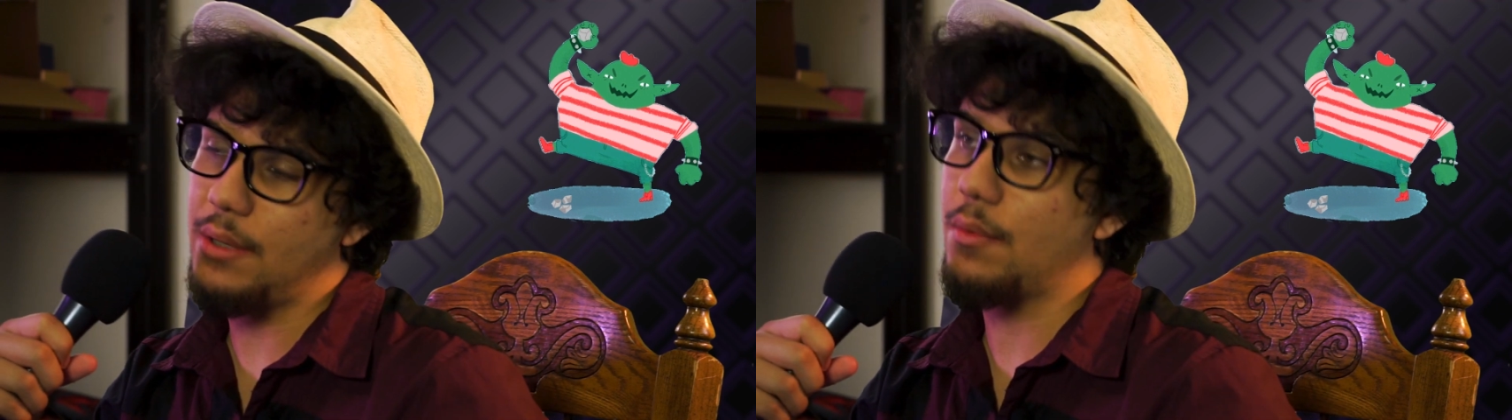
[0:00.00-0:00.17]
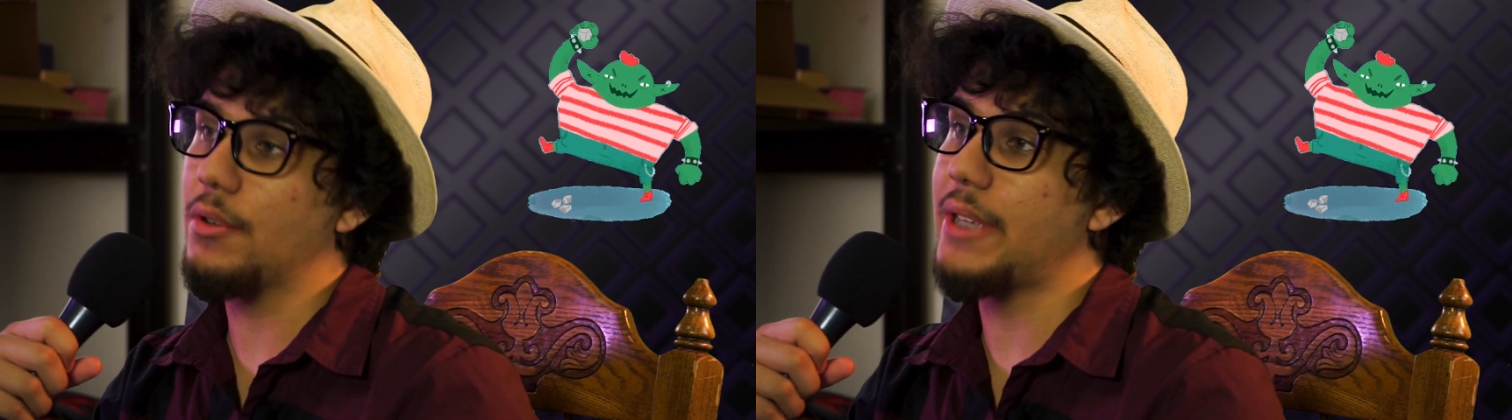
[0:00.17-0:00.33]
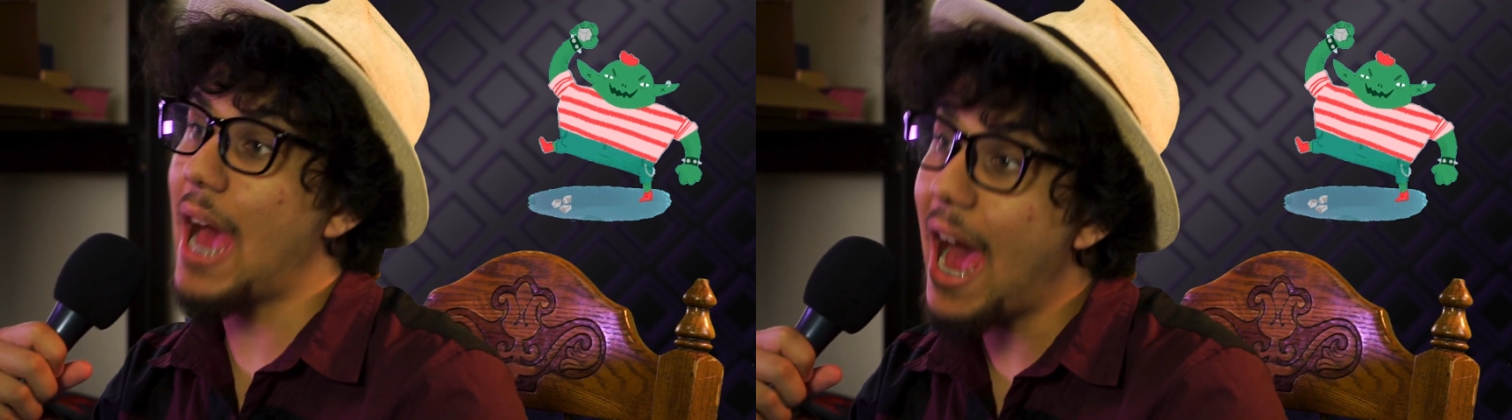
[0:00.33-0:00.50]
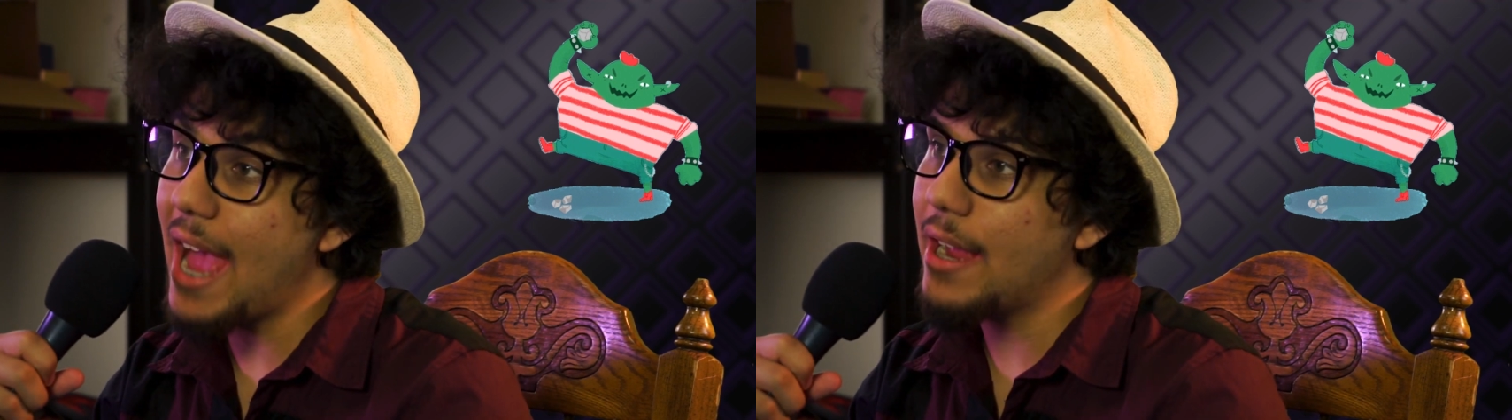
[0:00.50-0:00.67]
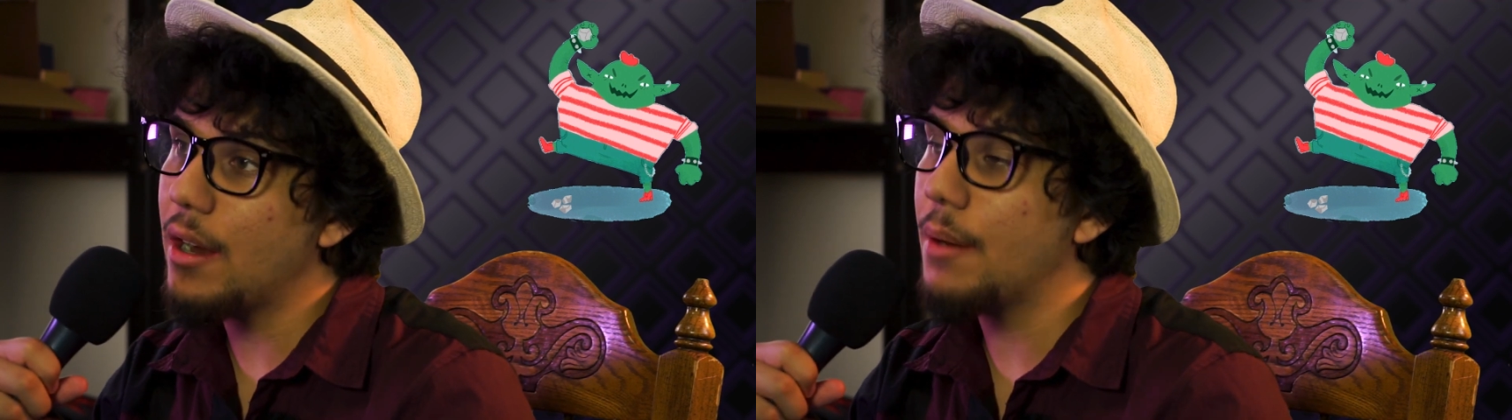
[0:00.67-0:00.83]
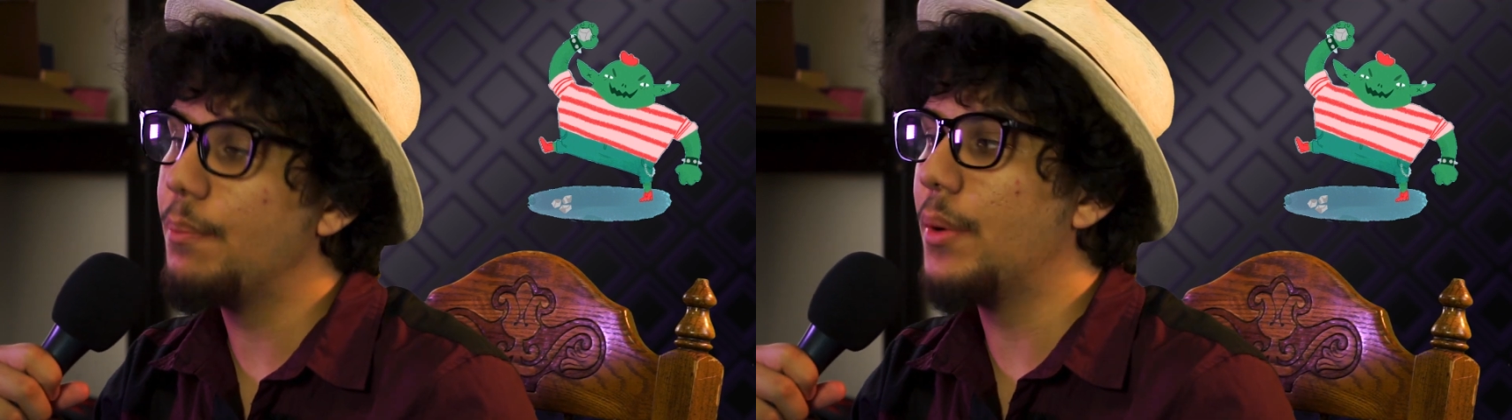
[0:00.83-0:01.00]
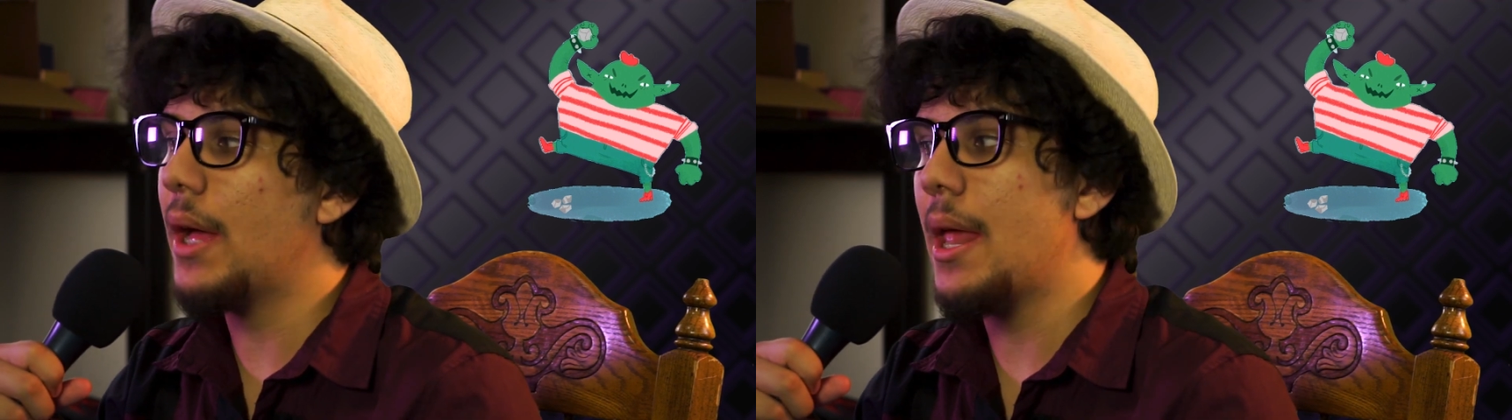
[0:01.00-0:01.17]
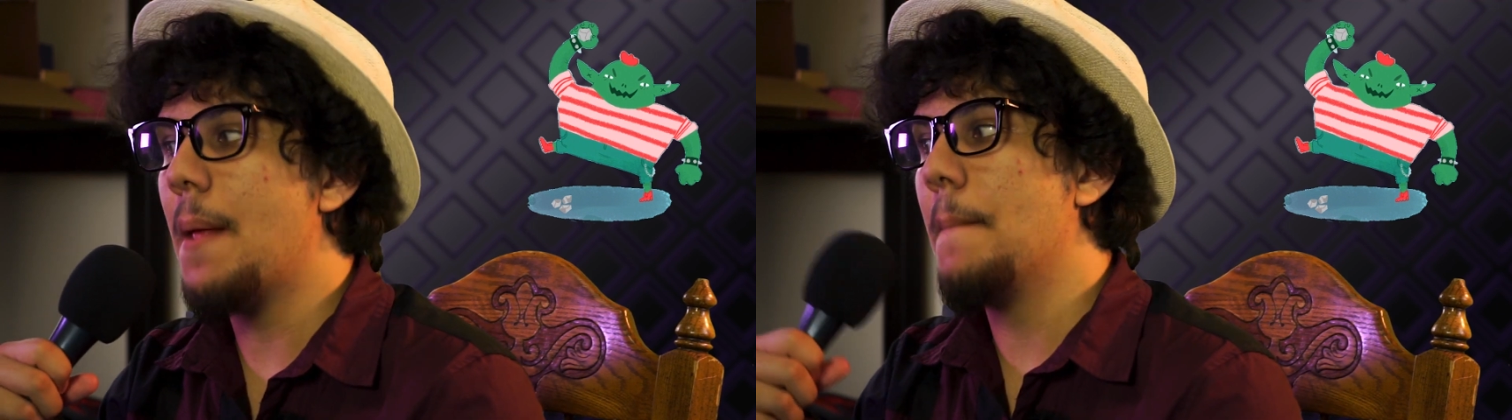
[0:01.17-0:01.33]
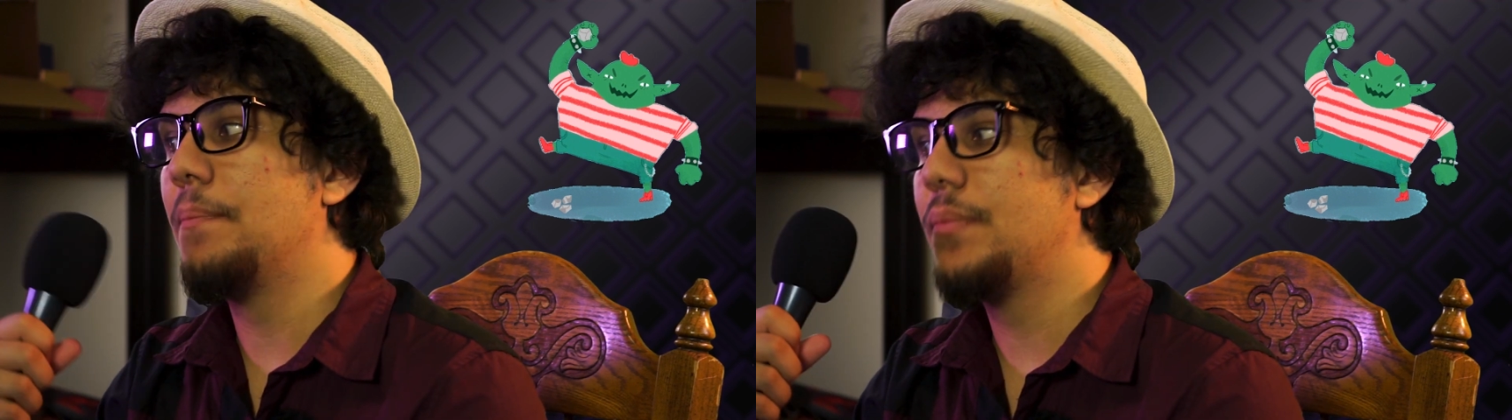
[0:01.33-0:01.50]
he rolls higher, but